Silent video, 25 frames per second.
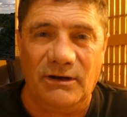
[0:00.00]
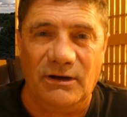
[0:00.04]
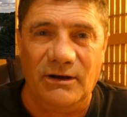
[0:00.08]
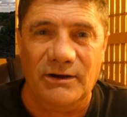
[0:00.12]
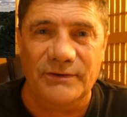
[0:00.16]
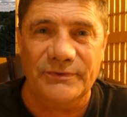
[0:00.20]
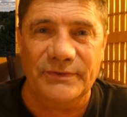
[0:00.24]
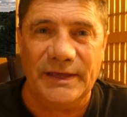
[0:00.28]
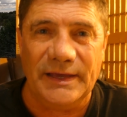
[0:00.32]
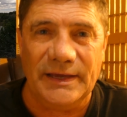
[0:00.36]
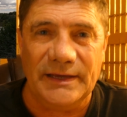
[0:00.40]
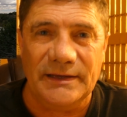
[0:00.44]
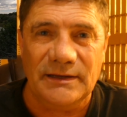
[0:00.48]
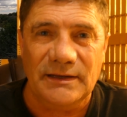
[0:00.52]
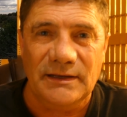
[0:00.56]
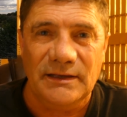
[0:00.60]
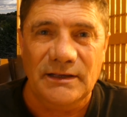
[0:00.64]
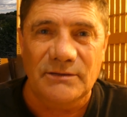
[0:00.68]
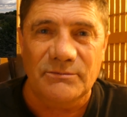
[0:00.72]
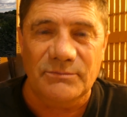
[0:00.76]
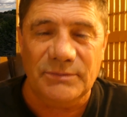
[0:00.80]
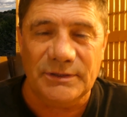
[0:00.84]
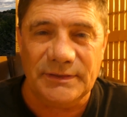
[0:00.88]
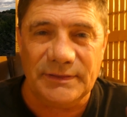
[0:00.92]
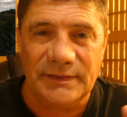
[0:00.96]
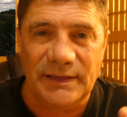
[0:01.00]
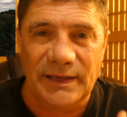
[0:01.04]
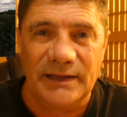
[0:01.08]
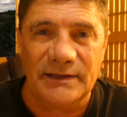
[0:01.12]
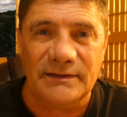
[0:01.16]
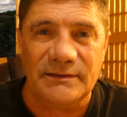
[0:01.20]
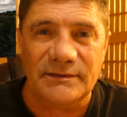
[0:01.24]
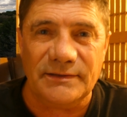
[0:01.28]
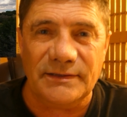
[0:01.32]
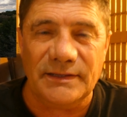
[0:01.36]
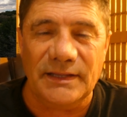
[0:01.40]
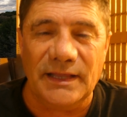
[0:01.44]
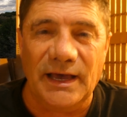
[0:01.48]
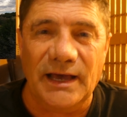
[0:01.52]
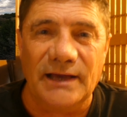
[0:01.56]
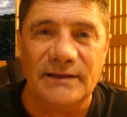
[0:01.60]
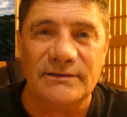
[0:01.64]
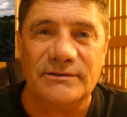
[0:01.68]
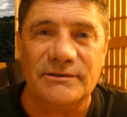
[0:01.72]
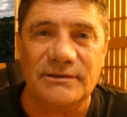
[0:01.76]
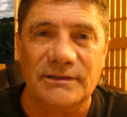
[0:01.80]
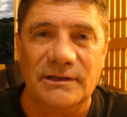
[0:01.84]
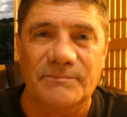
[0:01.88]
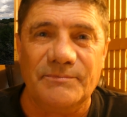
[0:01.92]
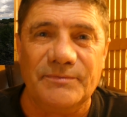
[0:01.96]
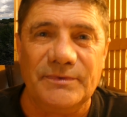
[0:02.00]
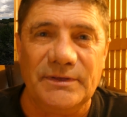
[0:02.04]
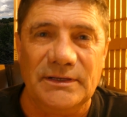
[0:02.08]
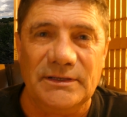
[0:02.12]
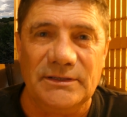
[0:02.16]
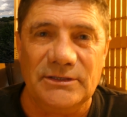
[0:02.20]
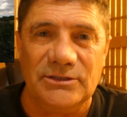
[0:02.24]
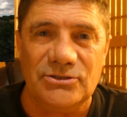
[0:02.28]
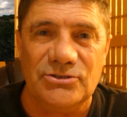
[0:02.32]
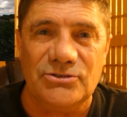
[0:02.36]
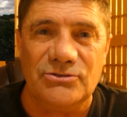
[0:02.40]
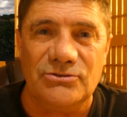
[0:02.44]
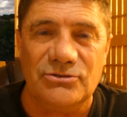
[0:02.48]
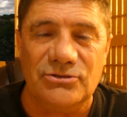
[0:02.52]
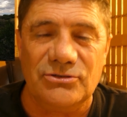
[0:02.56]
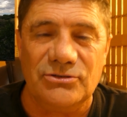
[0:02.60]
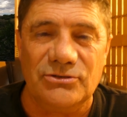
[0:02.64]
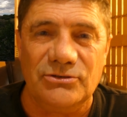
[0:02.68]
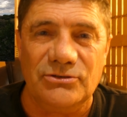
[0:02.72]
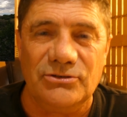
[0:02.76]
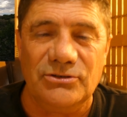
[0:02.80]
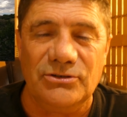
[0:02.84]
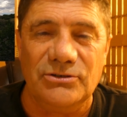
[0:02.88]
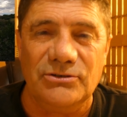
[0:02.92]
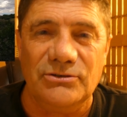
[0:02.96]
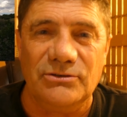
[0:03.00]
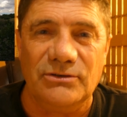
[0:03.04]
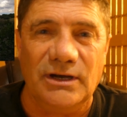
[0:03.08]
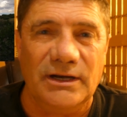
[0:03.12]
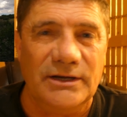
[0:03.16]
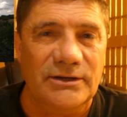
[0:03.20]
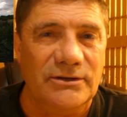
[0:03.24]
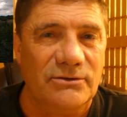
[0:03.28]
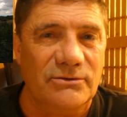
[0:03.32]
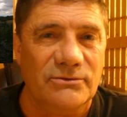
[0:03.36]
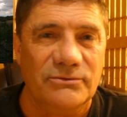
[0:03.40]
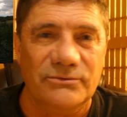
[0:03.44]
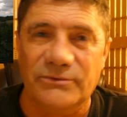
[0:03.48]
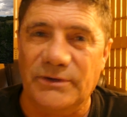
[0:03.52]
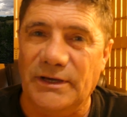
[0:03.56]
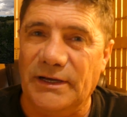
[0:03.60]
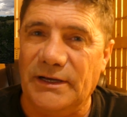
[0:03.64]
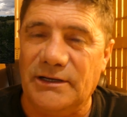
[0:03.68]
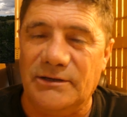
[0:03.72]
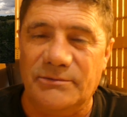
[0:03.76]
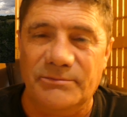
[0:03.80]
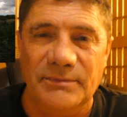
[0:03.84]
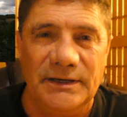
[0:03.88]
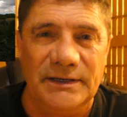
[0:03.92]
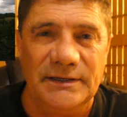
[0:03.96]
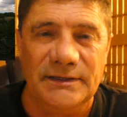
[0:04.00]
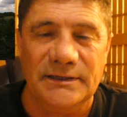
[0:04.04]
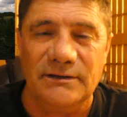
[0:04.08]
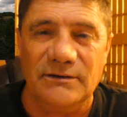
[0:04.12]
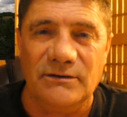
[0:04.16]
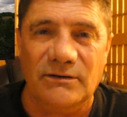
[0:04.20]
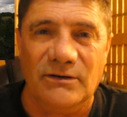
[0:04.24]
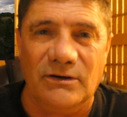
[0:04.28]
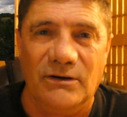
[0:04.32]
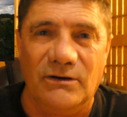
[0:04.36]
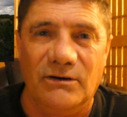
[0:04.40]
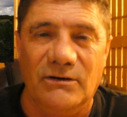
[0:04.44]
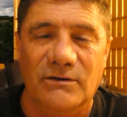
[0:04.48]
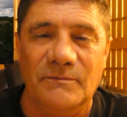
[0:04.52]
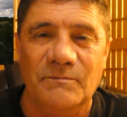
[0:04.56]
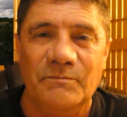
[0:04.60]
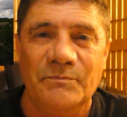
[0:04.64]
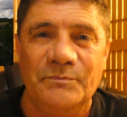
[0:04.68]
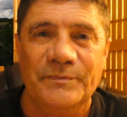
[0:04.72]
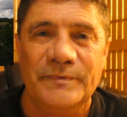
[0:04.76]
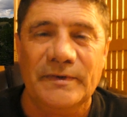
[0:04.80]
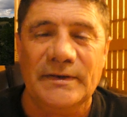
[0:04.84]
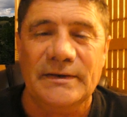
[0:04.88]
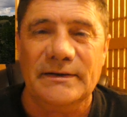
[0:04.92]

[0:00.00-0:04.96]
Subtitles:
on that, but that's not something that you should do. I don't recommend it at all.